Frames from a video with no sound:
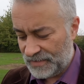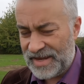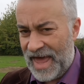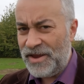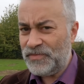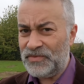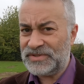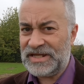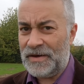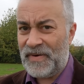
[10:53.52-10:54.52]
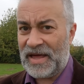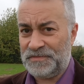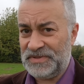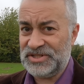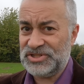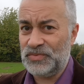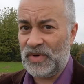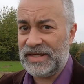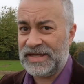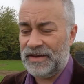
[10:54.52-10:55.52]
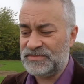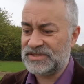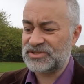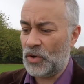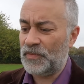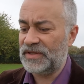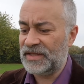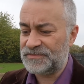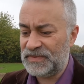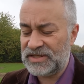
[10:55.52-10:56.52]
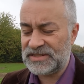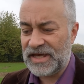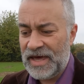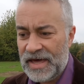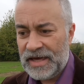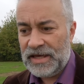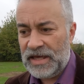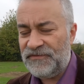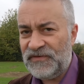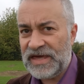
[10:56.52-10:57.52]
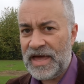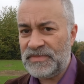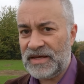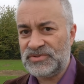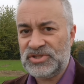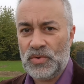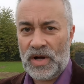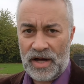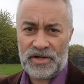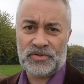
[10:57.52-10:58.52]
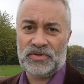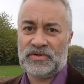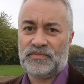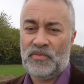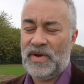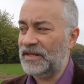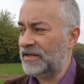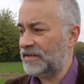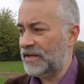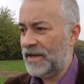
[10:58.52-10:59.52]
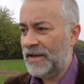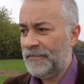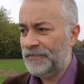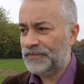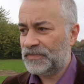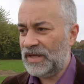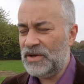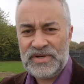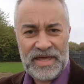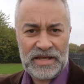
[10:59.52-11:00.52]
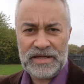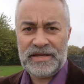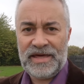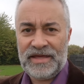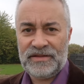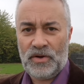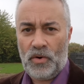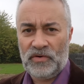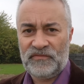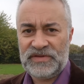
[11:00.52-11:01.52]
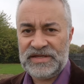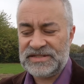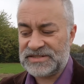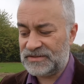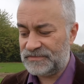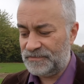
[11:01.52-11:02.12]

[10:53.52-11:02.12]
And Henry was in a bad position when it came to stopping this because if he came down too hard on the rebellion, he would alienate all of these